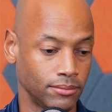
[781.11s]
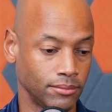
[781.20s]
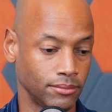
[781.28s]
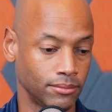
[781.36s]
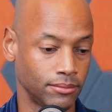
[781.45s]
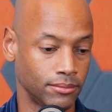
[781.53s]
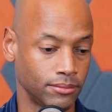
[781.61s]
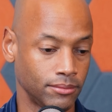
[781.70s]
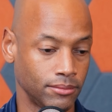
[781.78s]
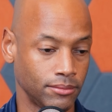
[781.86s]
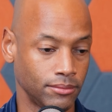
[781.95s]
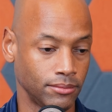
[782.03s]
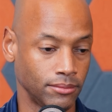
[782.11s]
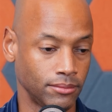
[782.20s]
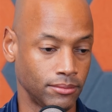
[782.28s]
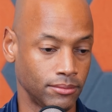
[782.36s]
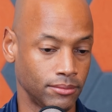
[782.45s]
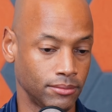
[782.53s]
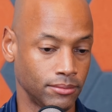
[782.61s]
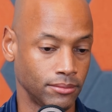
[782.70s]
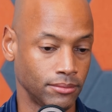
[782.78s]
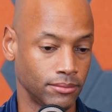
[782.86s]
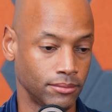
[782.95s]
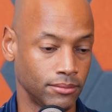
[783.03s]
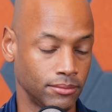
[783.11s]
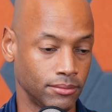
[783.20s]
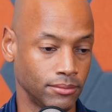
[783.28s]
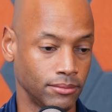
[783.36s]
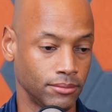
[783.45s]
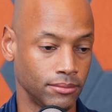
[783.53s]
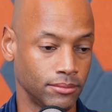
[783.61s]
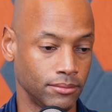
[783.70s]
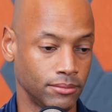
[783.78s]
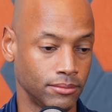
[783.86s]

(not speaking)